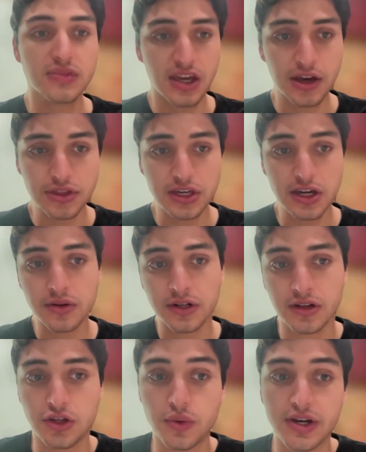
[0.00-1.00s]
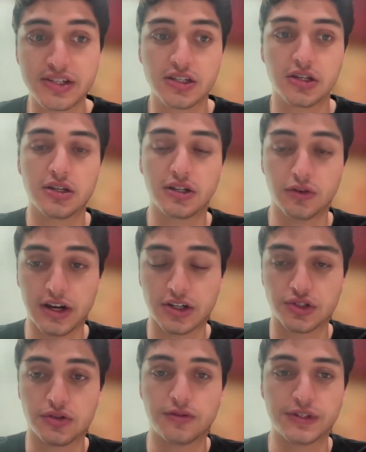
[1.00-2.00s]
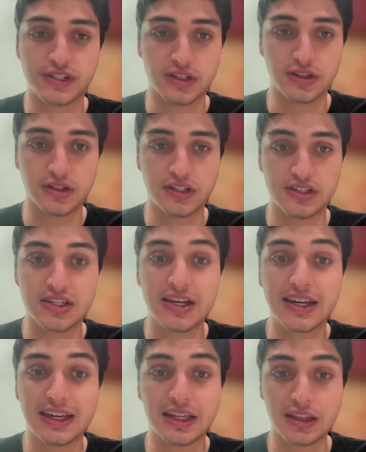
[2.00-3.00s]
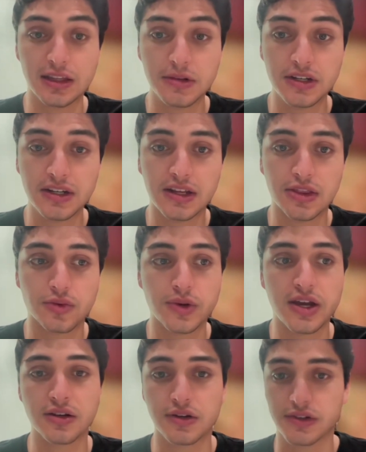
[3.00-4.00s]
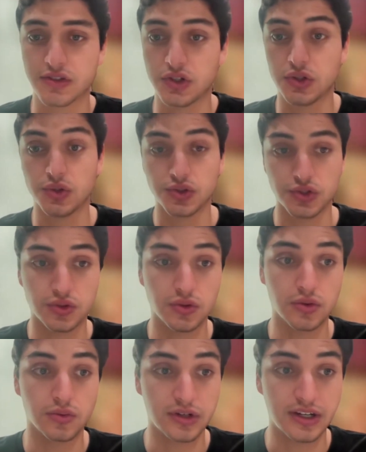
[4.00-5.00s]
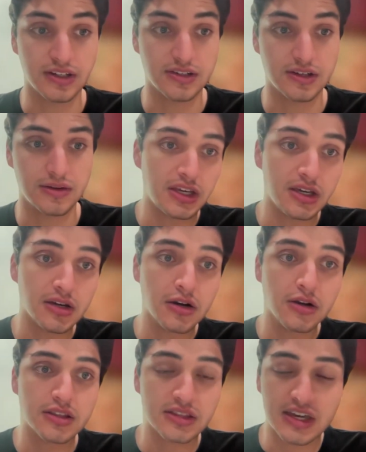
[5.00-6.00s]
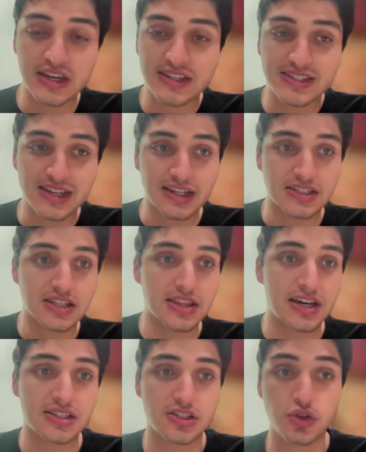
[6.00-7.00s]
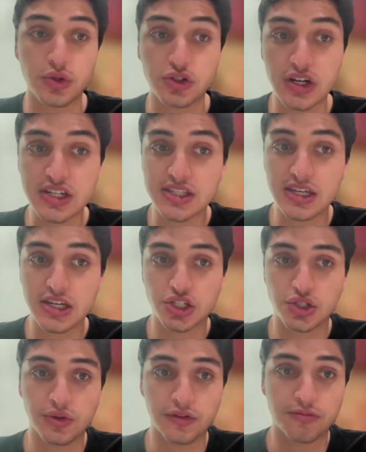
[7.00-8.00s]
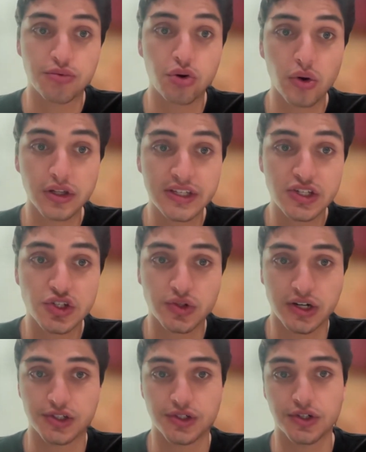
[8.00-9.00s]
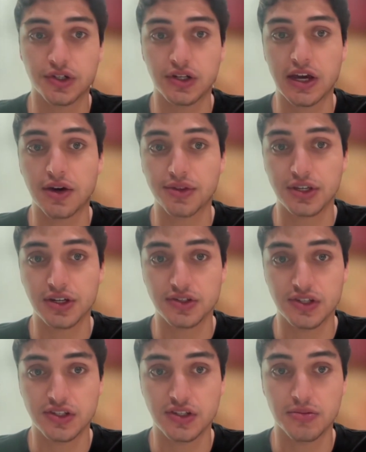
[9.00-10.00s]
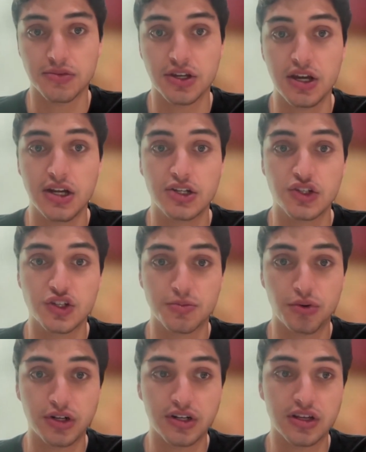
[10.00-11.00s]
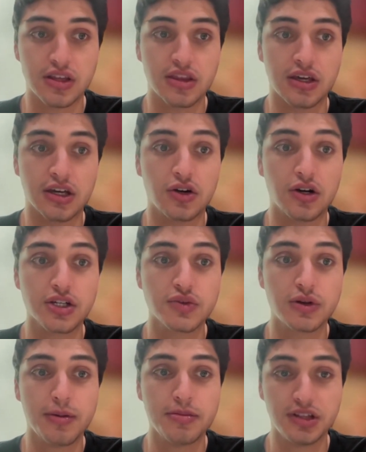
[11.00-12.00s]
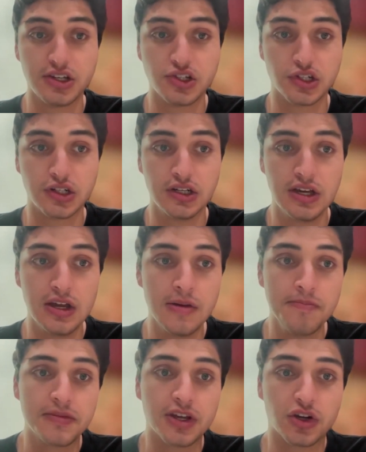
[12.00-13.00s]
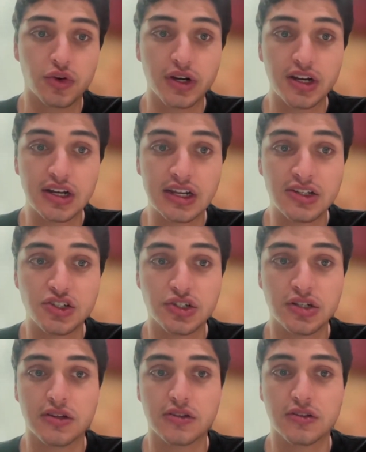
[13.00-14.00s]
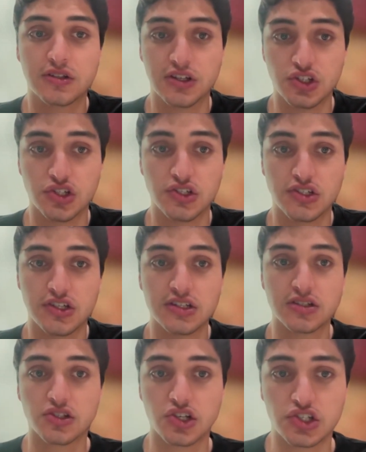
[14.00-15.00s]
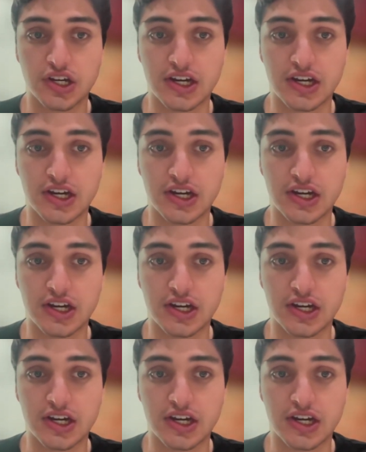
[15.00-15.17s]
Healthcare in U.S. Correctional Facilities, a Limited and Threatened Constitutional Right. Here, they state that to address the issue of poorly structured healthcare systems to support the incarcerated population, accreditation agencies such